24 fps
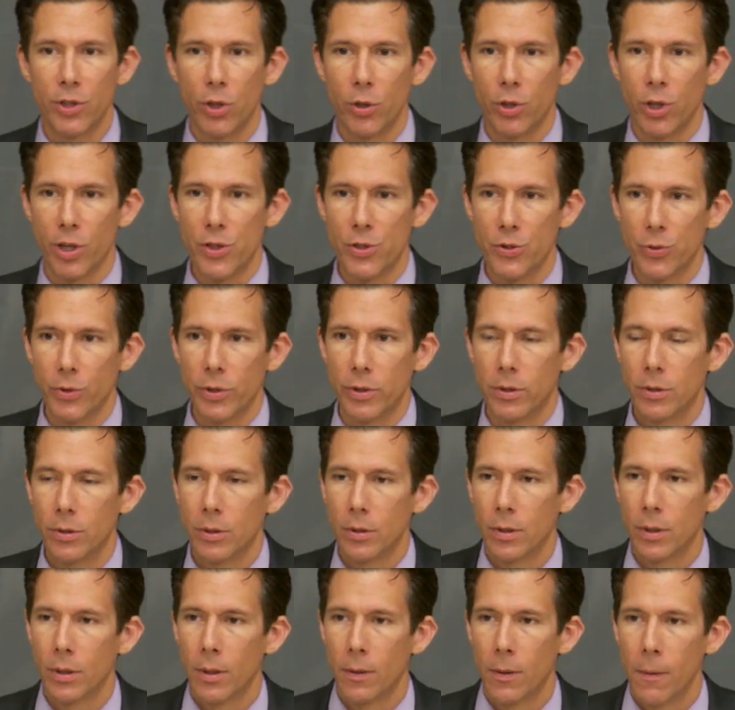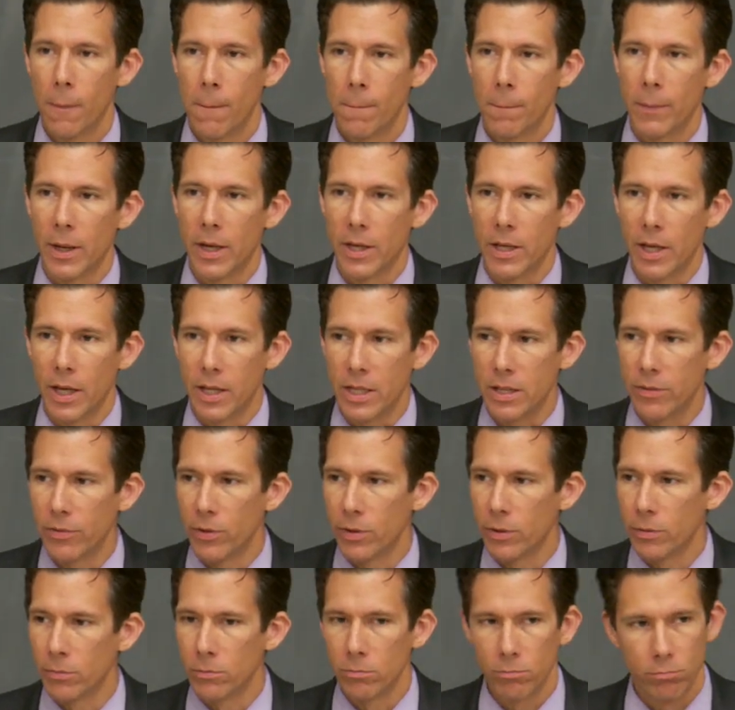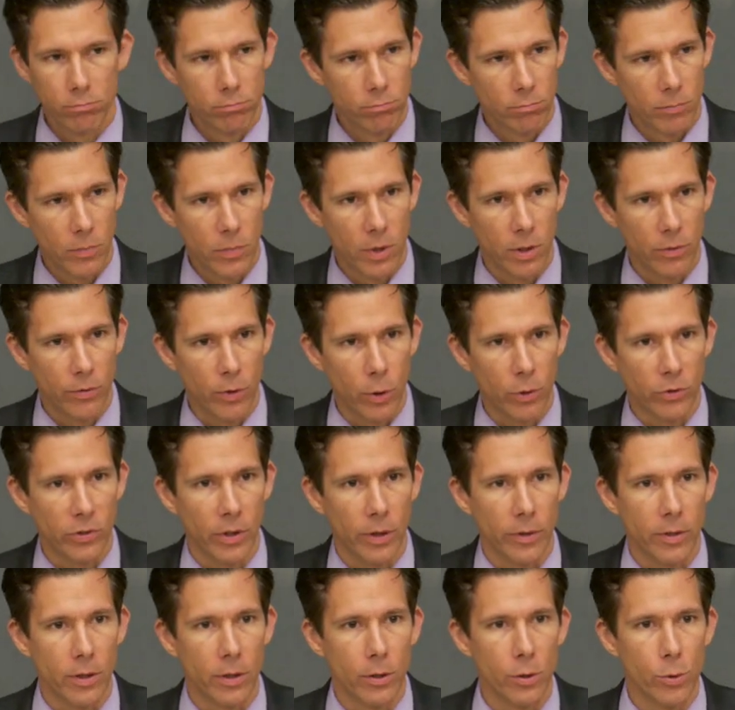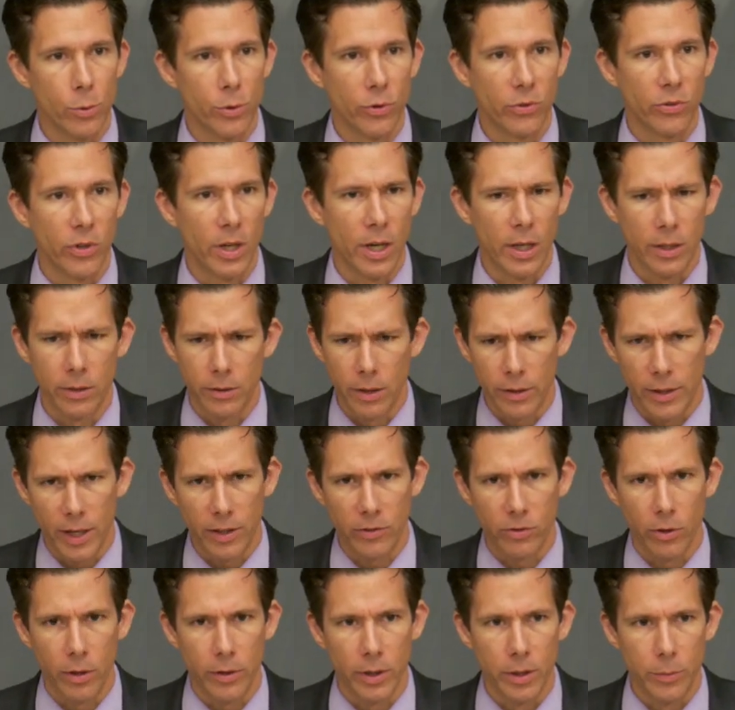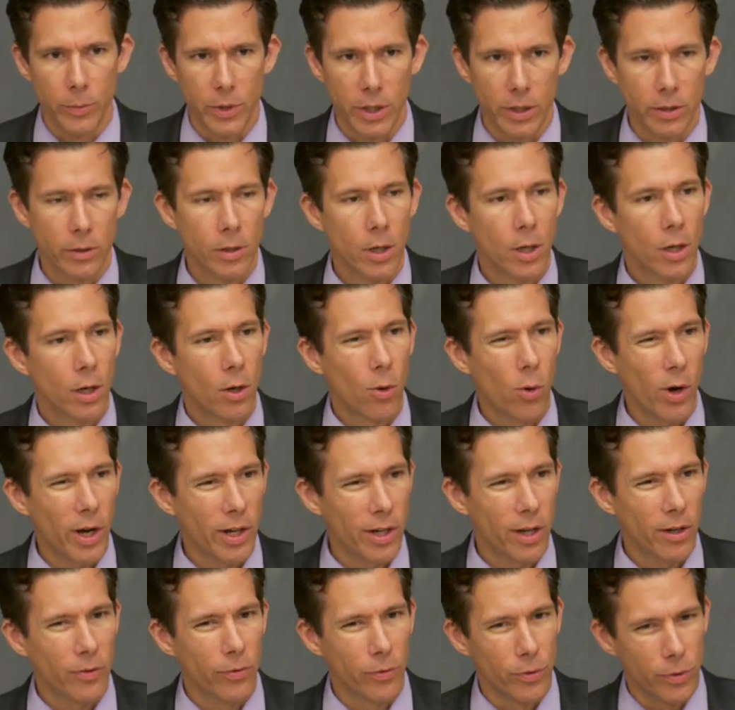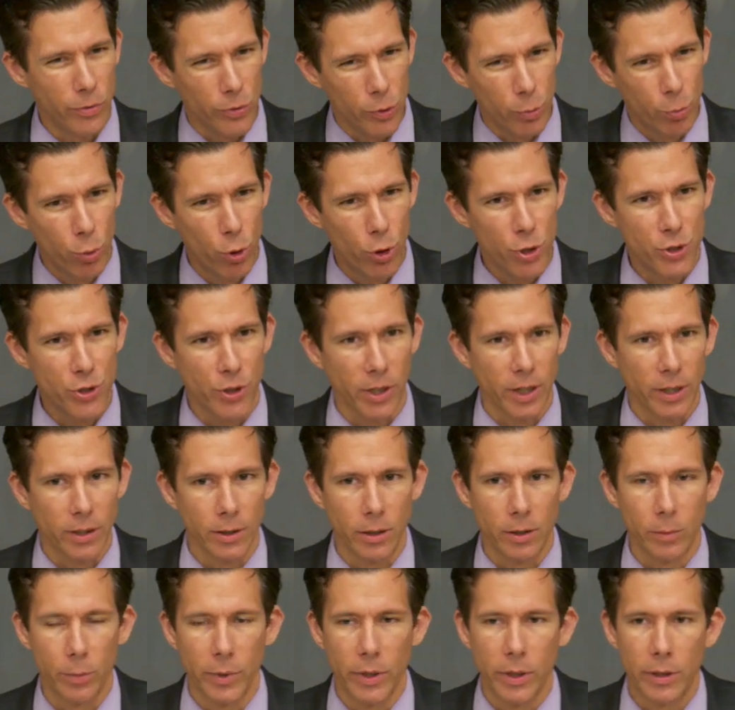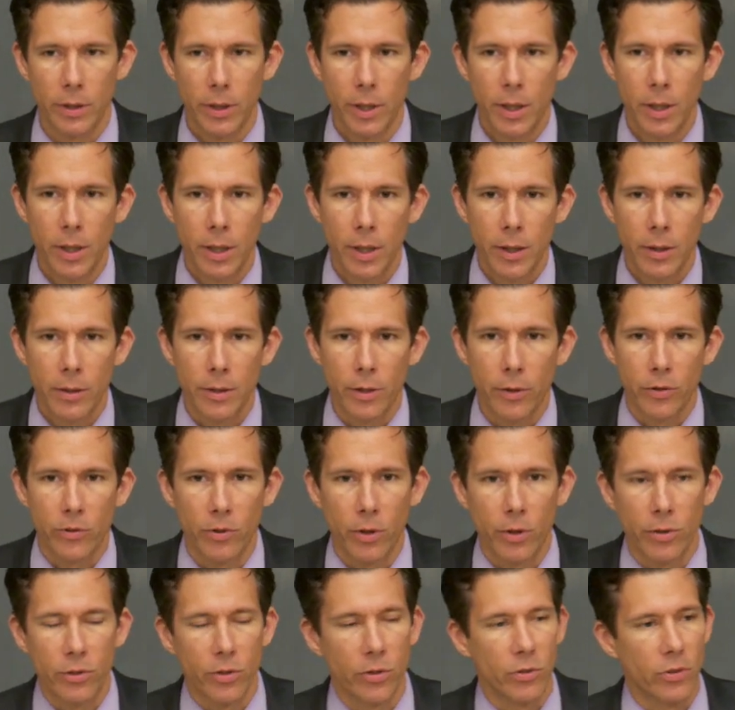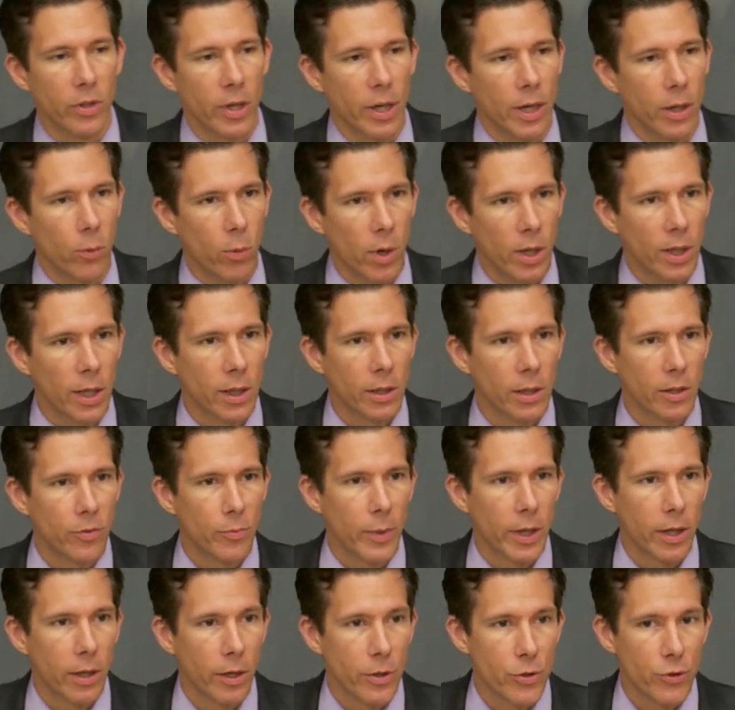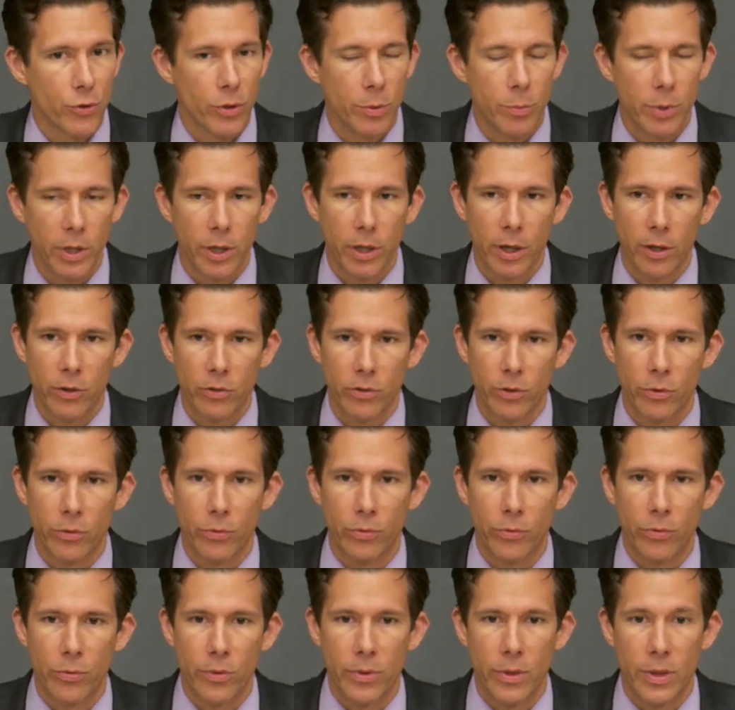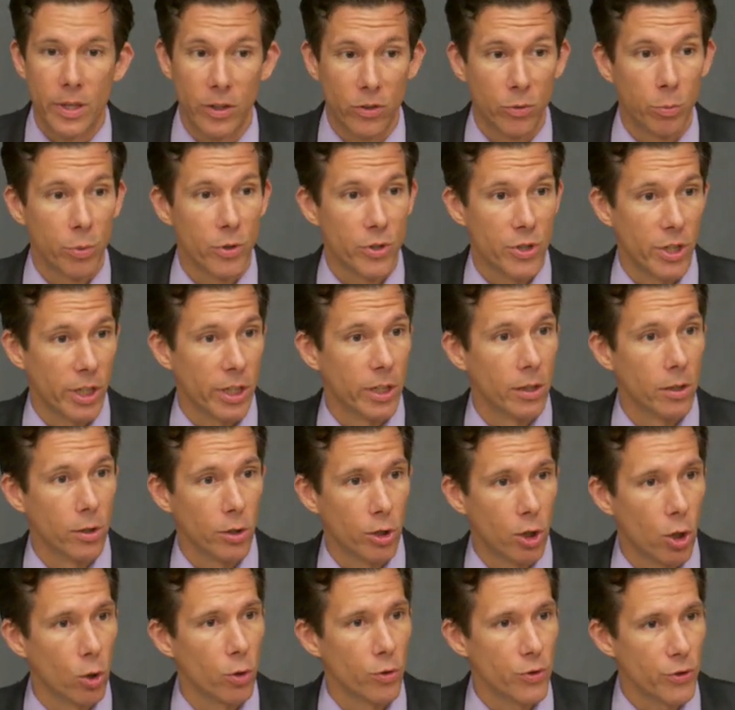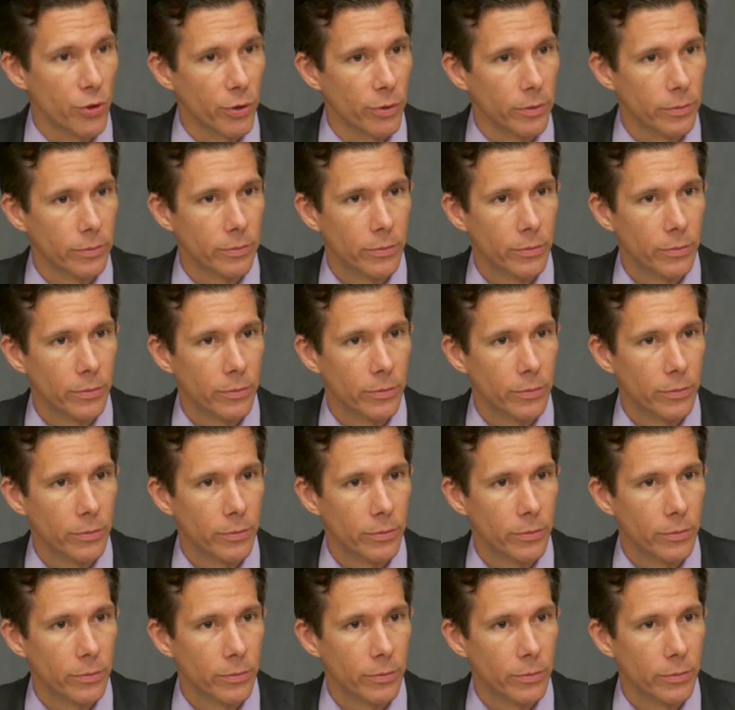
your country. And, and even the folks out there who are saying that that's all they mean, quite often, if you push on a little bit, they'll start to say, Well, I love my country because of this particular culture.